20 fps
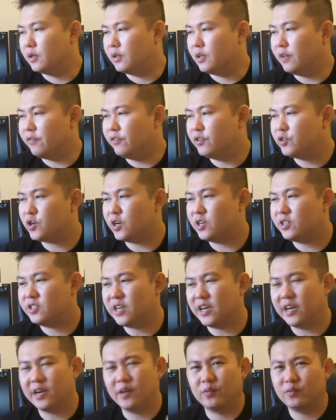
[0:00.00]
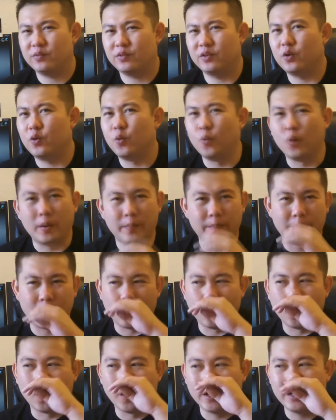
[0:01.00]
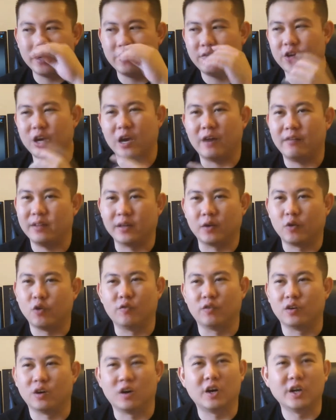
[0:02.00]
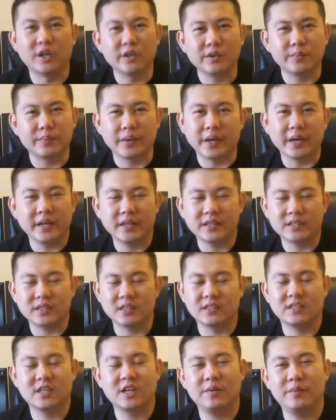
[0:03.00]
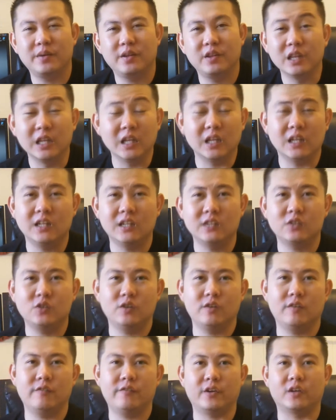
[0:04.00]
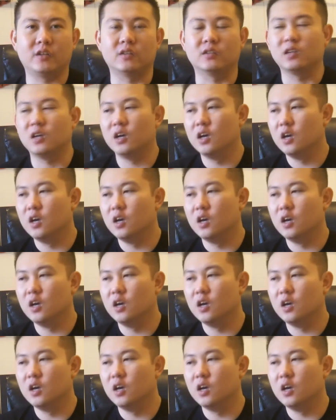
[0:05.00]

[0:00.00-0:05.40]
If you try to shake it, one by one, if you have like over 100 paint, it's going to be a little too difficult.